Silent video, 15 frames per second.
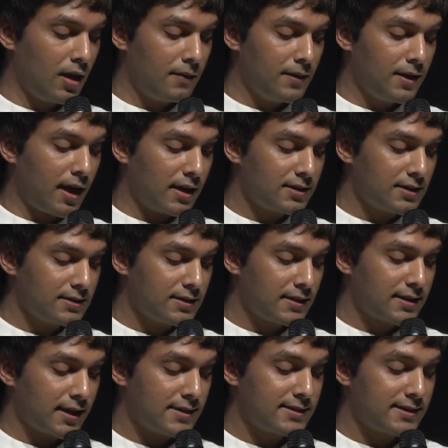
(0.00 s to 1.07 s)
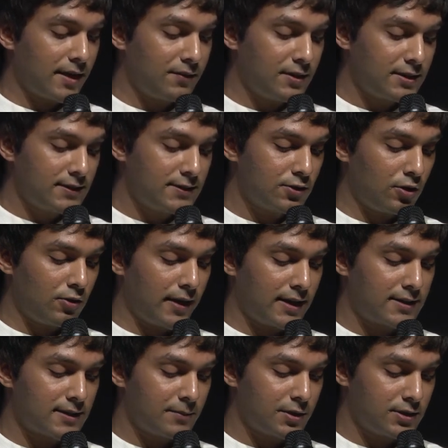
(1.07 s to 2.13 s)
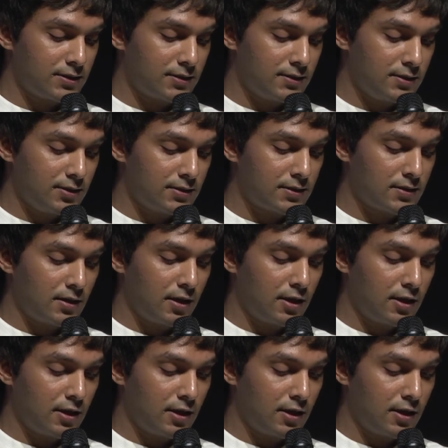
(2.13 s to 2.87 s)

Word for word: The artist has held 17 solo exhibitions